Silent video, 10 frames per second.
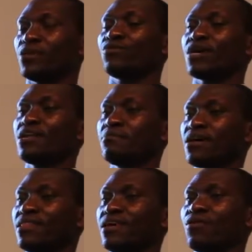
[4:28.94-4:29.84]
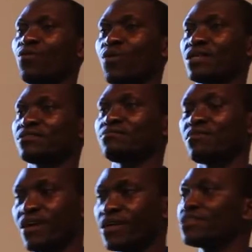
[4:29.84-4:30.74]
grandmother who was
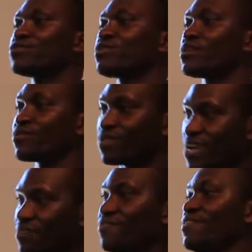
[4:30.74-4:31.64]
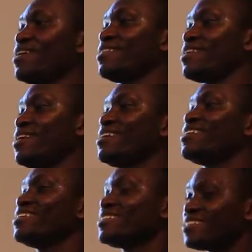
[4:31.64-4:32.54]
married to the grandfather,
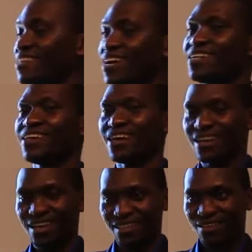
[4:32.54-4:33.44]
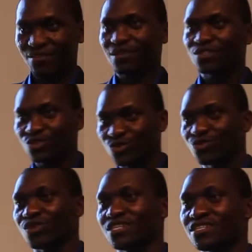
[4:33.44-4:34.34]
she had another
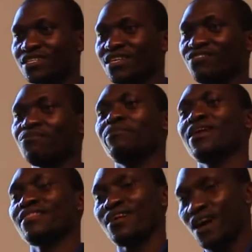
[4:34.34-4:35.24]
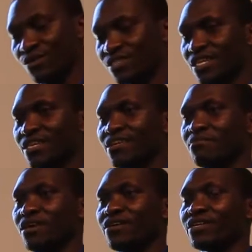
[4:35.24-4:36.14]
children. She gave birth outside the
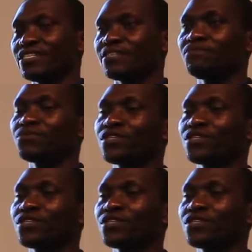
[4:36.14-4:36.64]
marriage.